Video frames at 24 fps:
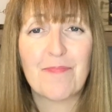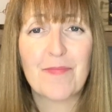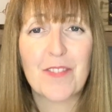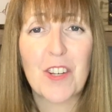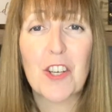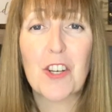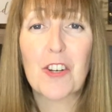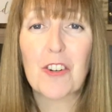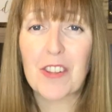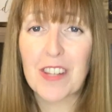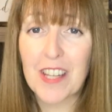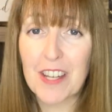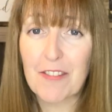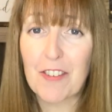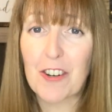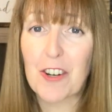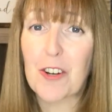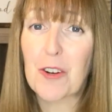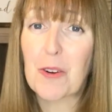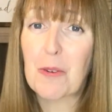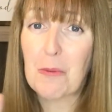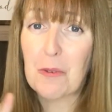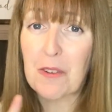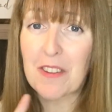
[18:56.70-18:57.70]
Your
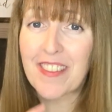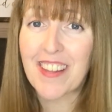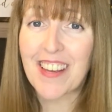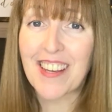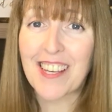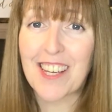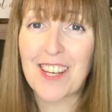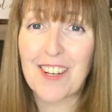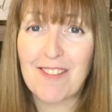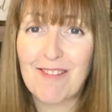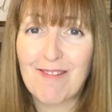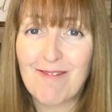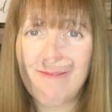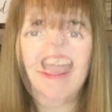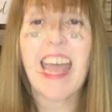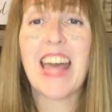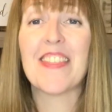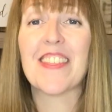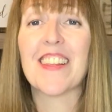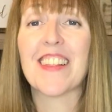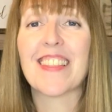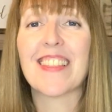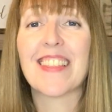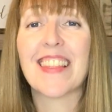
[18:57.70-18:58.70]
liver will thank you.
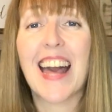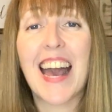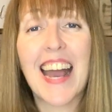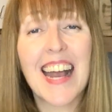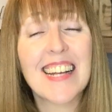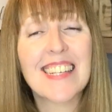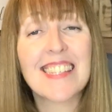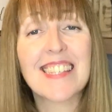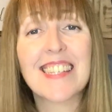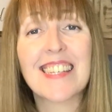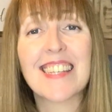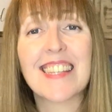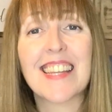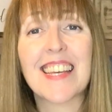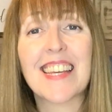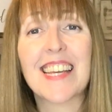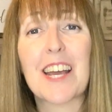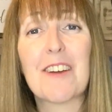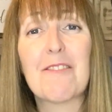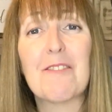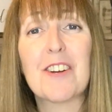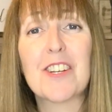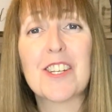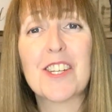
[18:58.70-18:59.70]
And the last thing I
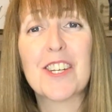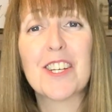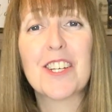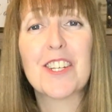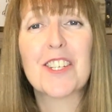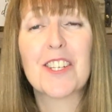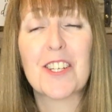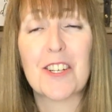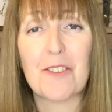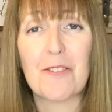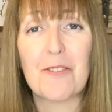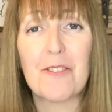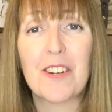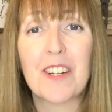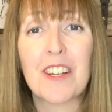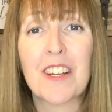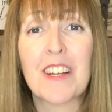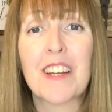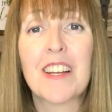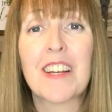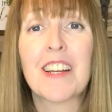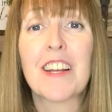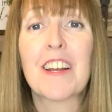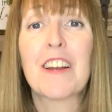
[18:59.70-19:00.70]
want you to do
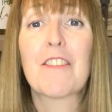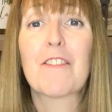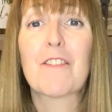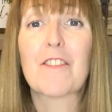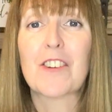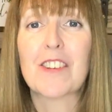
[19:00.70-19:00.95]
for